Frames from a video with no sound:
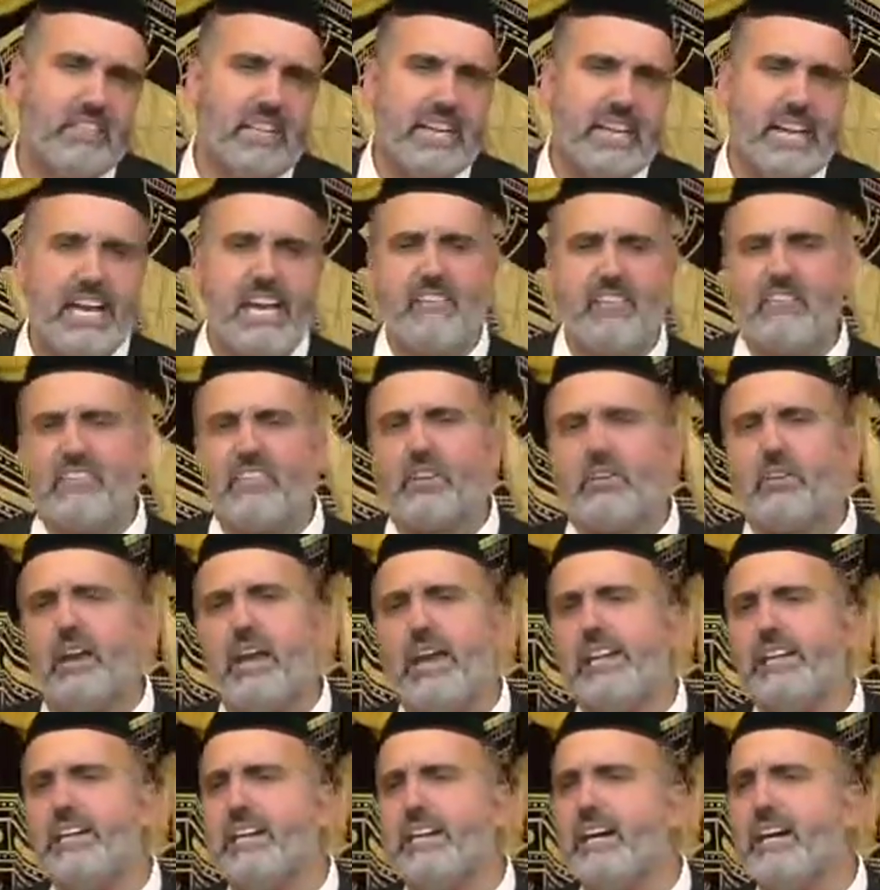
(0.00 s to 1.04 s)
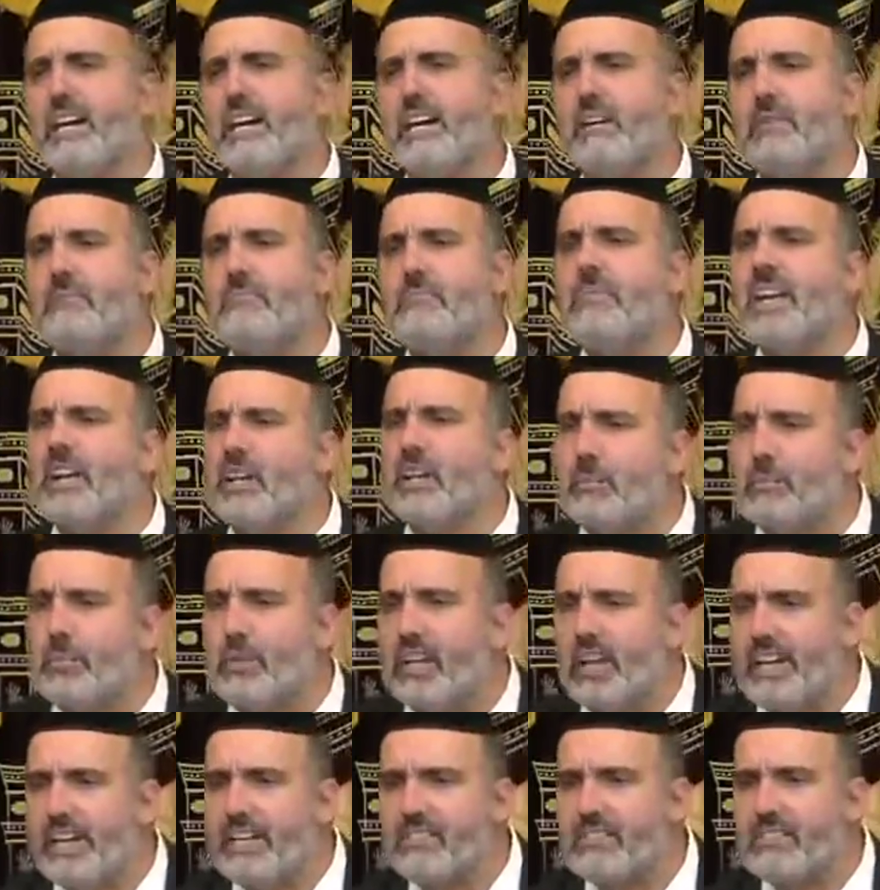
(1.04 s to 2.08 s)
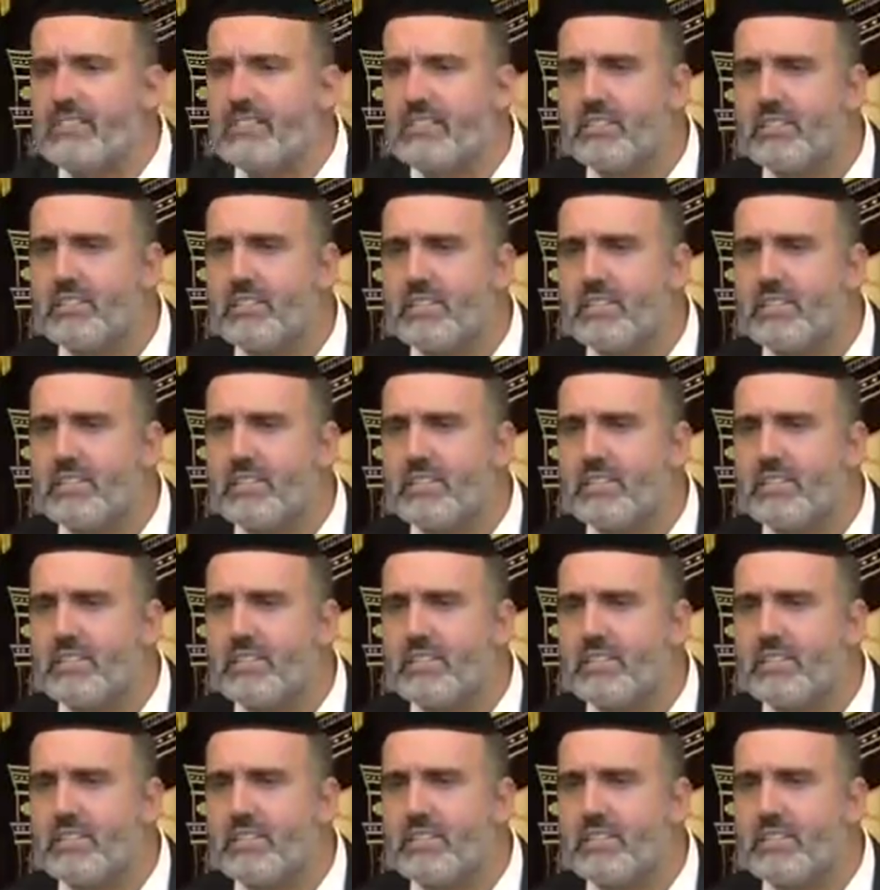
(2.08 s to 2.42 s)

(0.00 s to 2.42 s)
after a metal plate